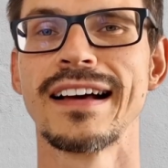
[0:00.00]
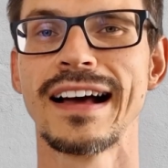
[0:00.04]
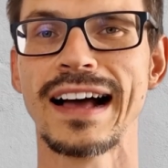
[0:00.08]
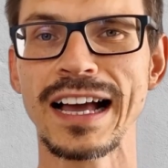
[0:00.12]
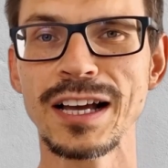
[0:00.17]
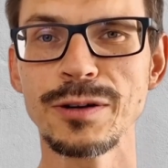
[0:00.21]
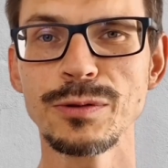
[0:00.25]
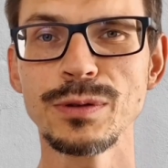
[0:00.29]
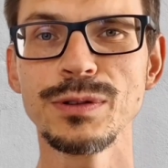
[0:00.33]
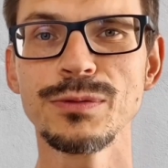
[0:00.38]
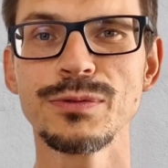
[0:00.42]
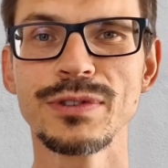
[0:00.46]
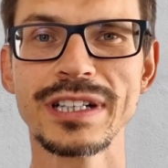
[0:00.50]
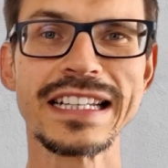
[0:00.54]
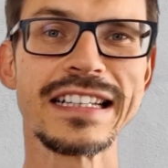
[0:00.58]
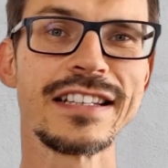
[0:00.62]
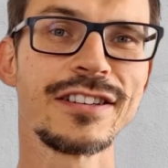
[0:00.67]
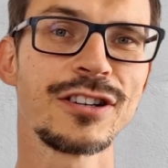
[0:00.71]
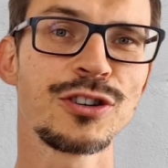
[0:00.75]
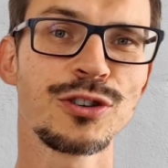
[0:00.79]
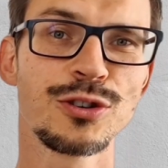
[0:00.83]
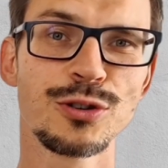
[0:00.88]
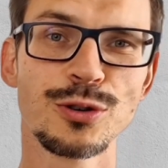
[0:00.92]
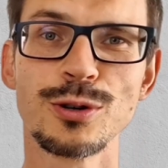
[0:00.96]
I will read a
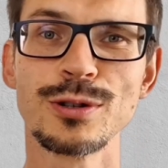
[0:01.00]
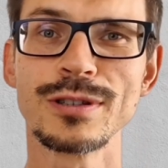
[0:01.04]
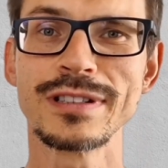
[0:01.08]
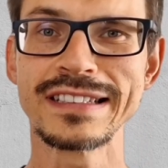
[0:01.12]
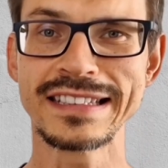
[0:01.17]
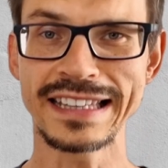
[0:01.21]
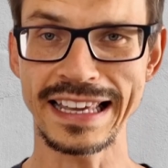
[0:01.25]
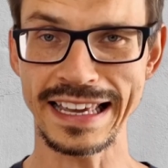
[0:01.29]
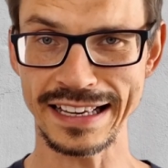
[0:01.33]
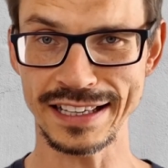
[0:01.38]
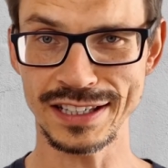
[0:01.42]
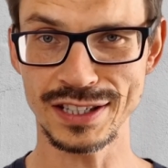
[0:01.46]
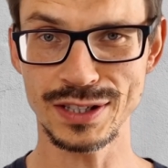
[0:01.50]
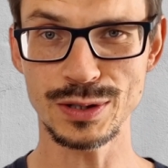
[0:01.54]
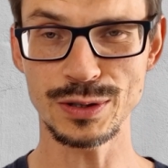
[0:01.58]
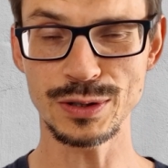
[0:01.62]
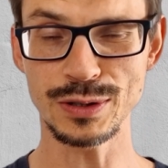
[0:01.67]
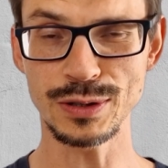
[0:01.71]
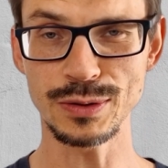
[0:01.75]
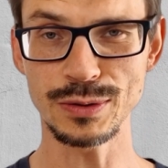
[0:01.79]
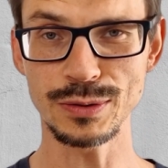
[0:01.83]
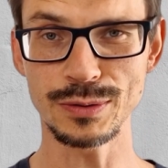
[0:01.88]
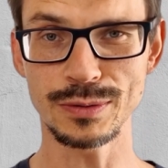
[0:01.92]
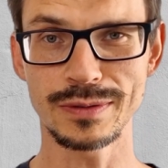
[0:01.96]
short text to
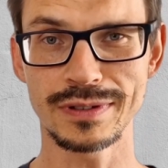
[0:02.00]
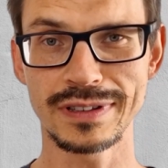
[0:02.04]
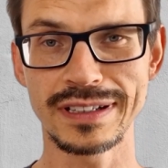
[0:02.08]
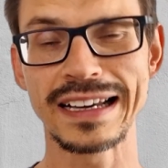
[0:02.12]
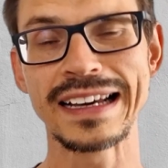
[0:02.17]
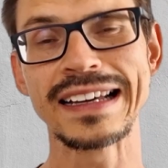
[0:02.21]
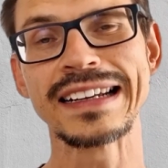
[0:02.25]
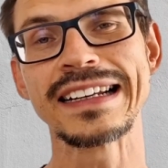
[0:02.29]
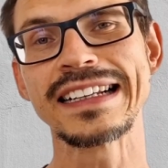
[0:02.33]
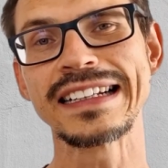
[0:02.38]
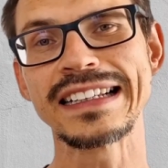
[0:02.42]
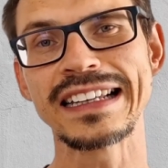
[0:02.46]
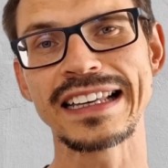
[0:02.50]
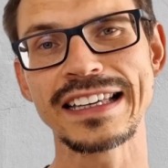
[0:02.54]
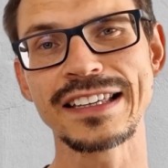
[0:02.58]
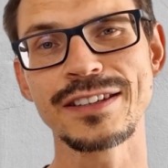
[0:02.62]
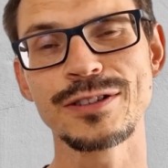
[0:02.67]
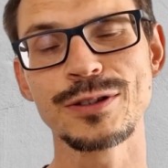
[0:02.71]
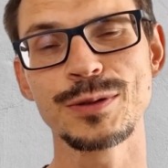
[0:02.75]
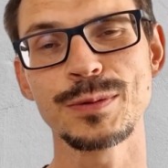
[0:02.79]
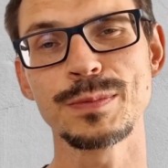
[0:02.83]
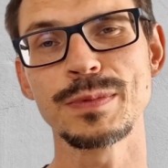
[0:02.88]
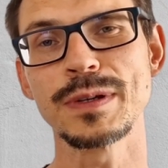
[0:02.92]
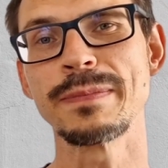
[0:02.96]
you, and I'd like
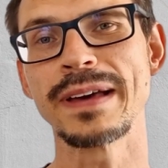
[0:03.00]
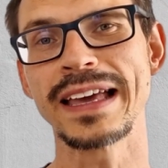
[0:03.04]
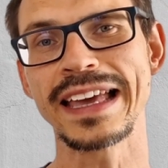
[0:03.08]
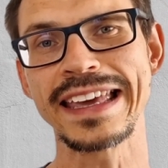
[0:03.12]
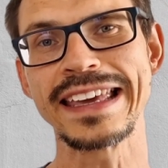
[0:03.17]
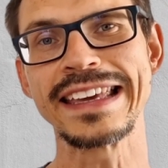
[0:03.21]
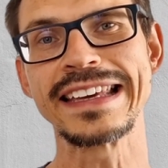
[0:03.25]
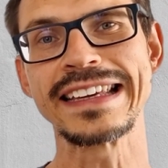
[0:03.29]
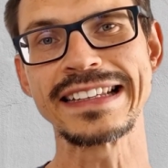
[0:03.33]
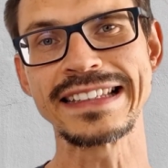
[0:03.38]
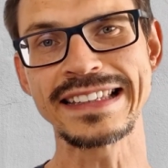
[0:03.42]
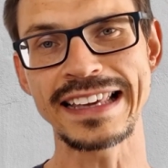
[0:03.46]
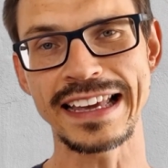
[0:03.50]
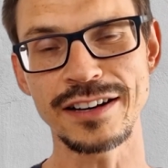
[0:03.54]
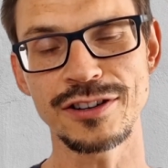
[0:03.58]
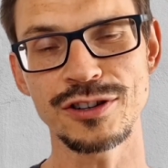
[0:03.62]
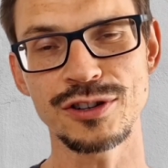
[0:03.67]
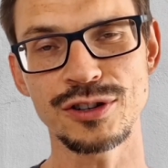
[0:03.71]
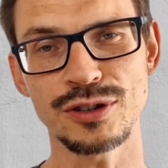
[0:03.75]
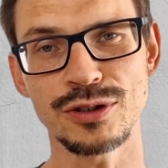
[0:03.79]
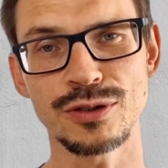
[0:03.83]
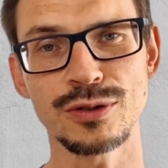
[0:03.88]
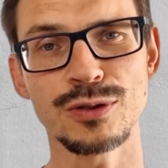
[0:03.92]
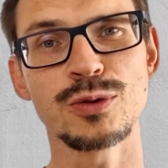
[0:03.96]
you to be paying
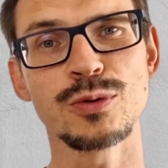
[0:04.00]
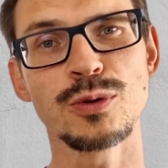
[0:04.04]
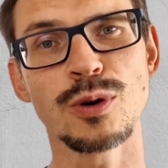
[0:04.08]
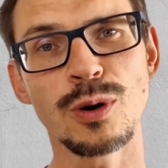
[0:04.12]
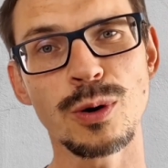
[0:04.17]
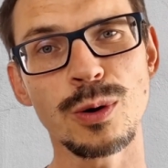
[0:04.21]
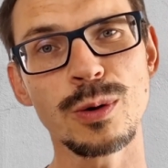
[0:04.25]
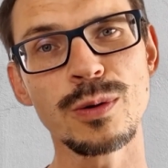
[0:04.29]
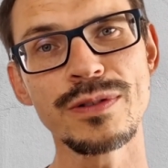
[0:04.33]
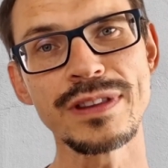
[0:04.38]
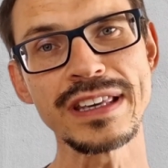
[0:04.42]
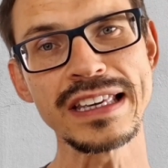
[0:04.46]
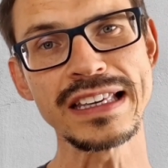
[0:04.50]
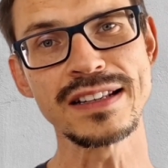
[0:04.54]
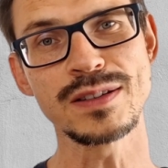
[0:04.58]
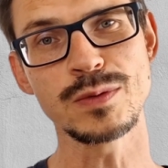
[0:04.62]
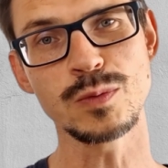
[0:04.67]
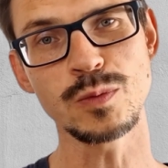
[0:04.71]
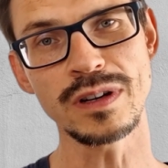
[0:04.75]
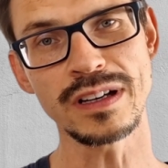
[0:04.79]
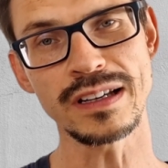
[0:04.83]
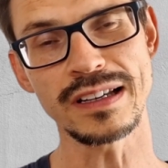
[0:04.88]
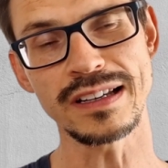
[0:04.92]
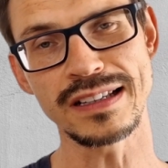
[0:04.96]
attention to all these
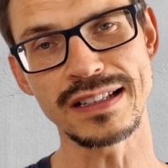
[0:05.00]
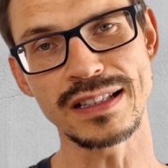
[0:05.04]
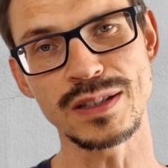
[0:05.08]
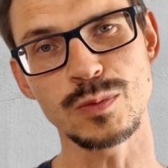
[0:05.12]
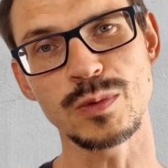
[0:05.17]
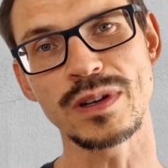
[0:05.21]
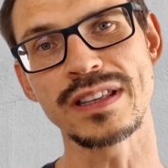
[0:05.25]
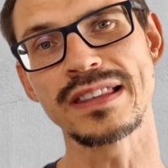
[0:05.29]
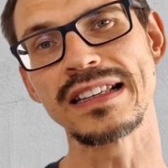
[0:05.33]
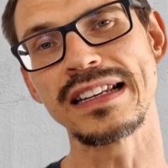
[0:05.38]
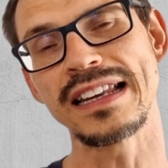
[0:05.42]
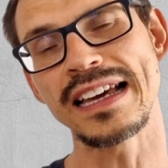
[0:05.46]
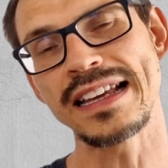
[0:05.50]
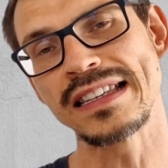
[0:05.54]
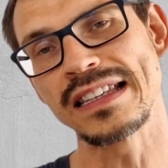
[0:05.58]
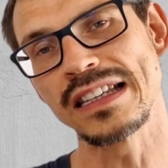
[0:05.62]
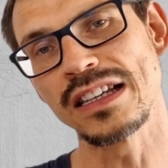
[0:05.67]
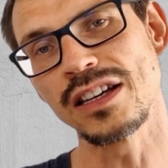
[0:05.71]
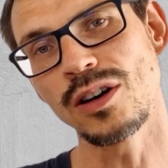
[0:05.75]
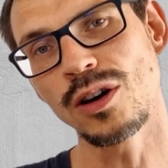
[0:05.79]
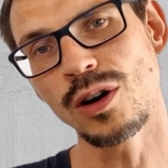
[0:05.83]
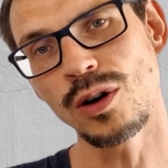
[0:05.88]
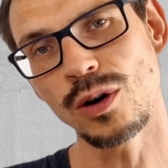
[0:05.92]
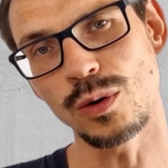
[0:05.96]
words where the
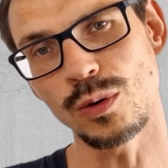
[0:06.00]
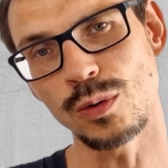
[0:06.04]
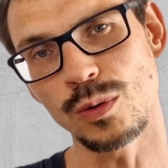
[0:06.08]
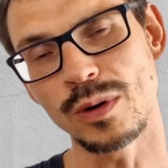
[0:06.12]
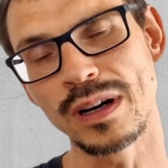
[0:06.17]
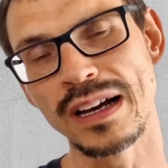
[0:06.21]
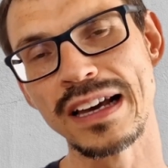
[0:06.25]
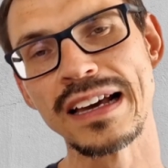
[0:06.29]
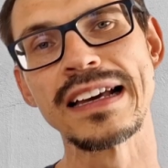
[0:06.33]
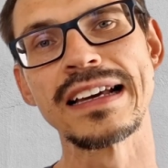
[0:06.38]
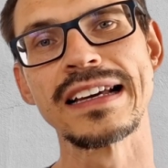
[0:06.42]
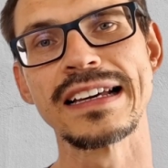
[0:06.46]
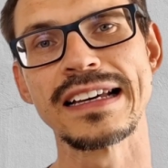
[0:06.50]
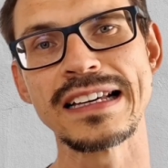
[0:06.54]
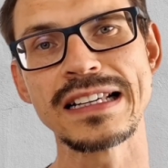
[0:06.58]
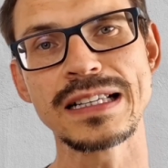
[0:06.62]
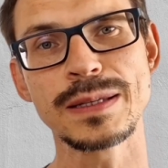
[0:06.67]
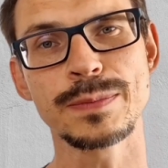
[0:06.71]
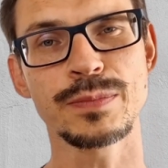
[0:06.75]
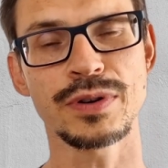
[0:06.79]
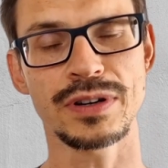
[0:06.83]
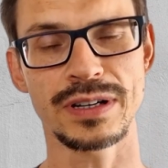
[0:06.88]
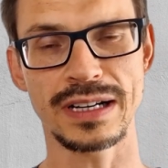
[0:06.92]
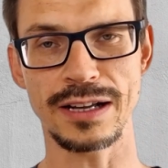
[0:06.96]
letter O is
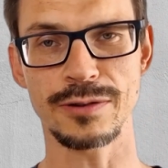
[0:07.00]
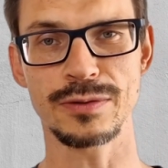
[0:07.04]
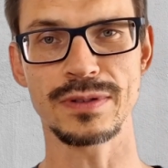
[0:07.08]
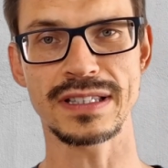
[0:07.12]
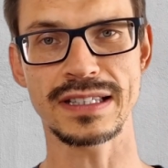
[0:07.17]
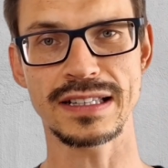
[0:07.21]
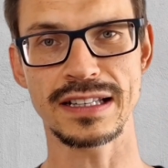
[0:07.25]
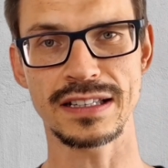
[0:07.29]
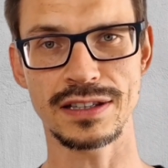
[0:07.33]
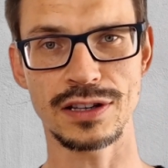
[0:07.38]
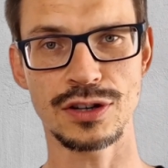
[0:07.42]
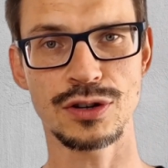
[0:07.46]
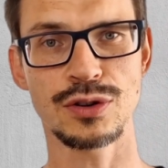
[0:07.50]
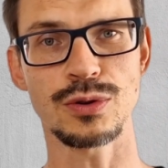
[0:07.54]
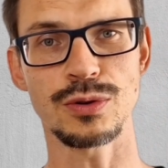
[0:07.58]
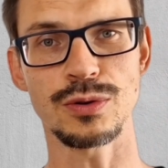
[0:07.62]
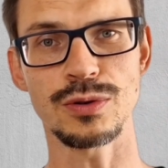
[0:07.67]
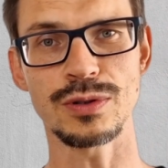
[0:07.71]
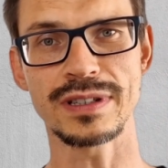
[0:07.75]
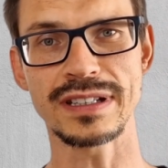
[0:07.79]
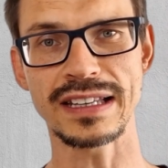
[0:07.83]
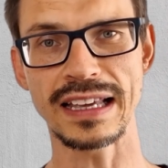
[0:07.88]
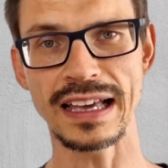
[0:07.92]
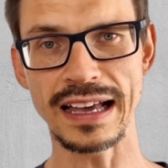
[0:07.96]
pronounced as a
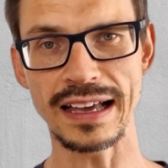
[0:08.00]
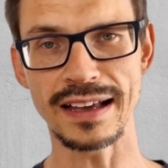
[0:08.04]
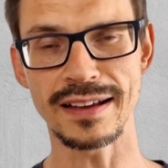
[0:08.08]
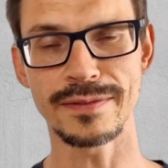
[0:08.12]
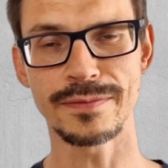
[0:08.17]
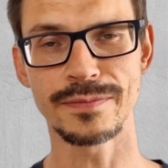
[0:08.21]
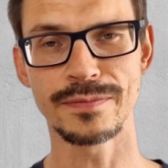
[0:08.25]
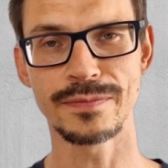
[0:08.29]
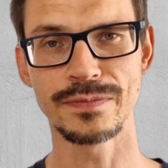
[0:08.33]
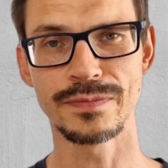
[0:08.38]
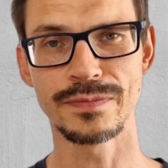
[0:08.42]
short A.